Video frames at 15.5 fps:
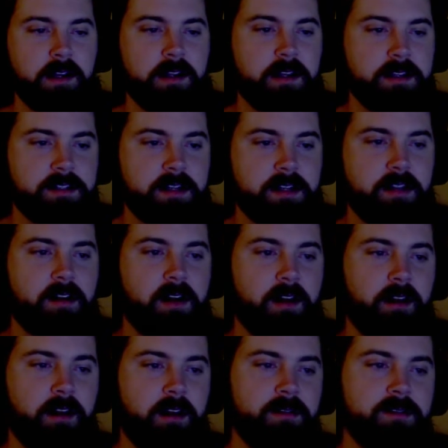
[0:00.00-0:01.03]
They said their
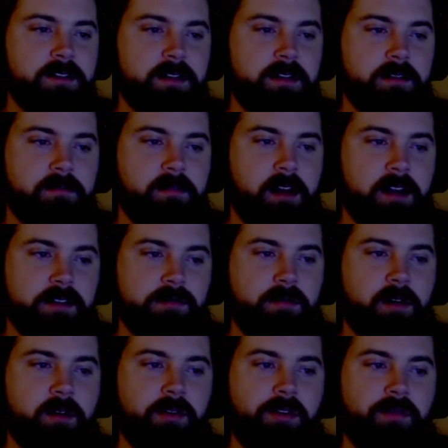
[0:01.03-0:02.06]
hellos and asked
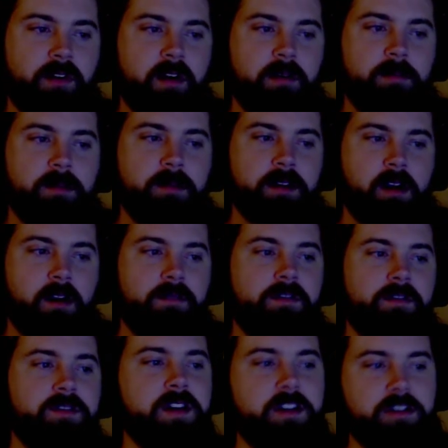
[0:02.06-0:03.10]
where I was from, and the
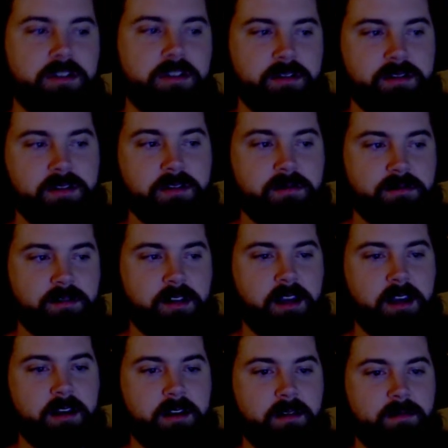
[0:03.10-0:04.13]
conversations usually
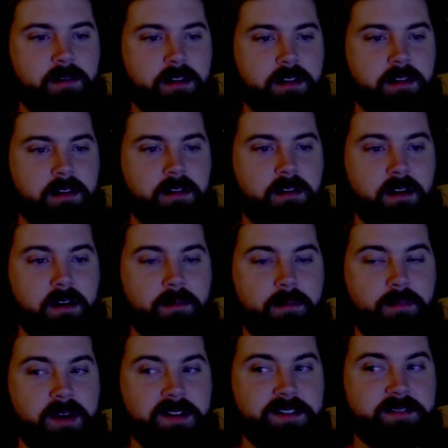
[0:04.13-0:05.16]
ended with an
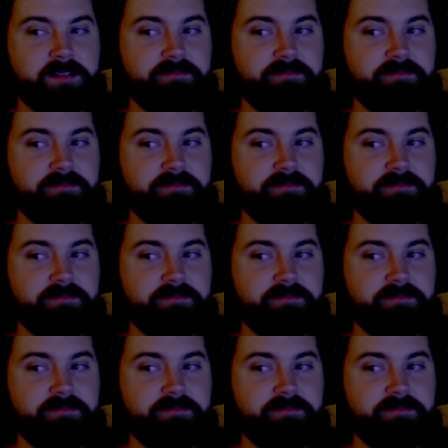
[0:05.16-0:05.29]
unimpressed